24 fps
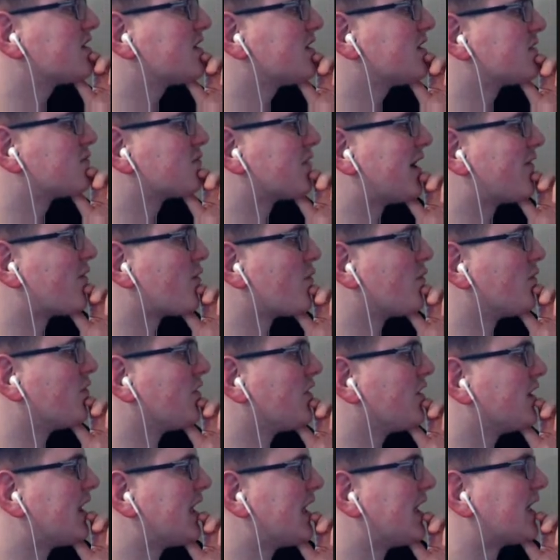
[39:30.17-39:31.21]
is probably,
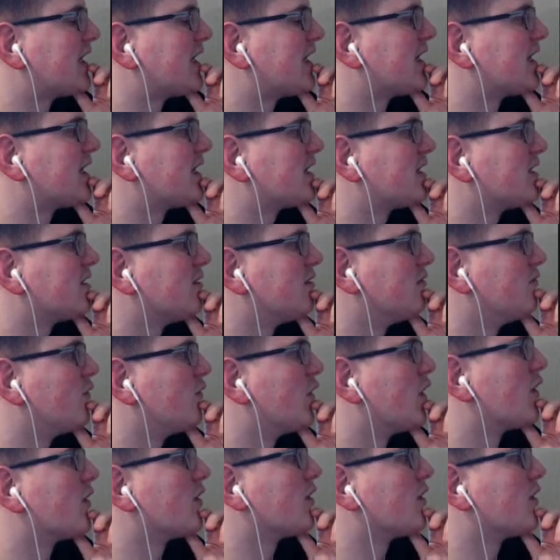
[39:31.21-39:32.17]
like, getting killed very